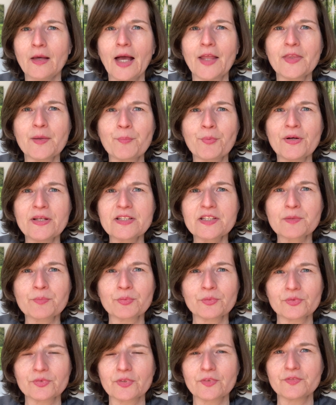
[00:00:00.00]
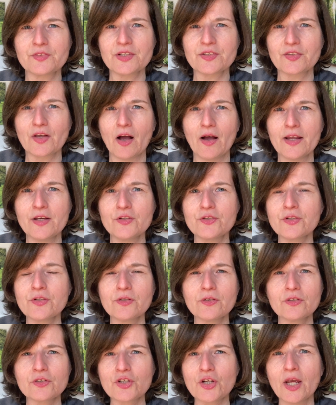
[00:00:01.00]
And the principles of design do
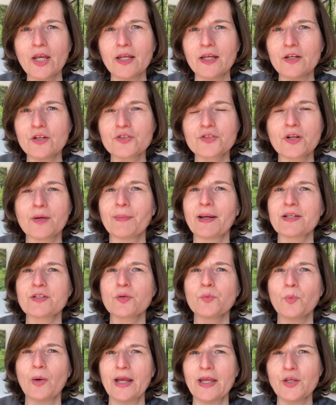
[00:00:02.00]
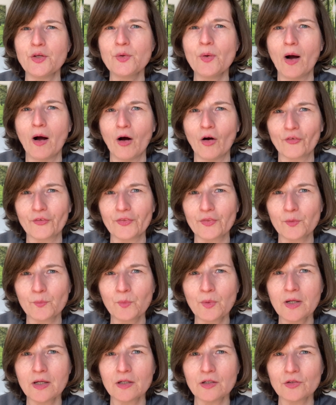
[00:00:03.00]
not change no matter where you are in the
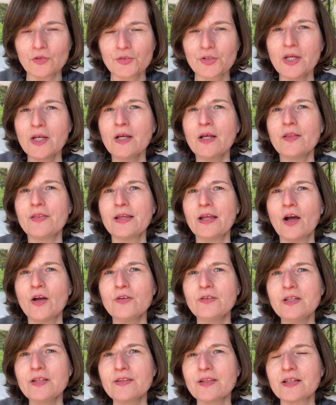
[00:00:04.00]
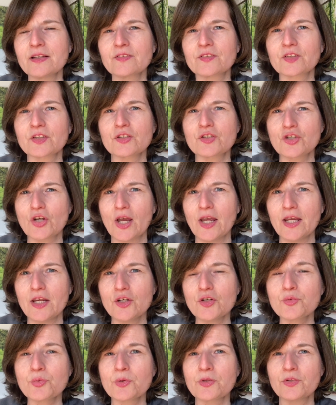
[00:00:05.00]
world. The only things that
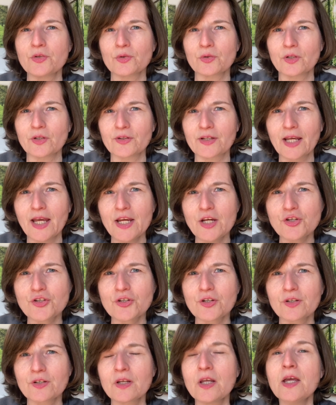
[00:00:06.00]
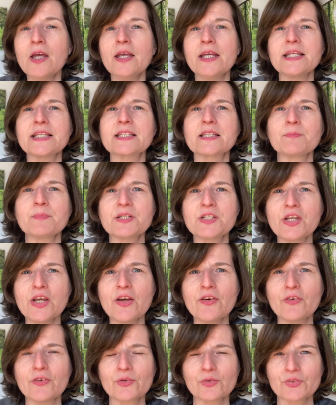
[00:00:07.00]
change with your location is the
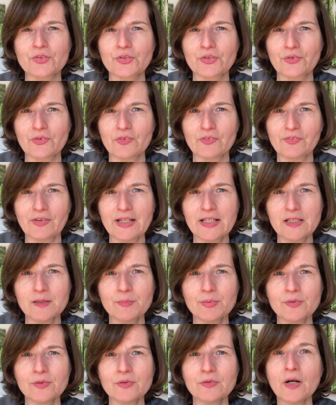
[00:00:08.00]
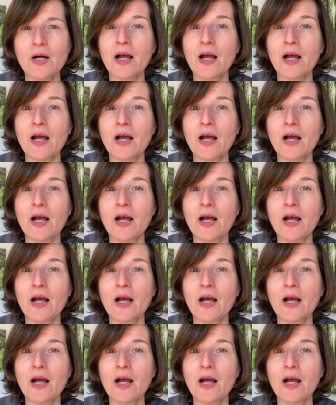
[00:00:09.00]
materials that are available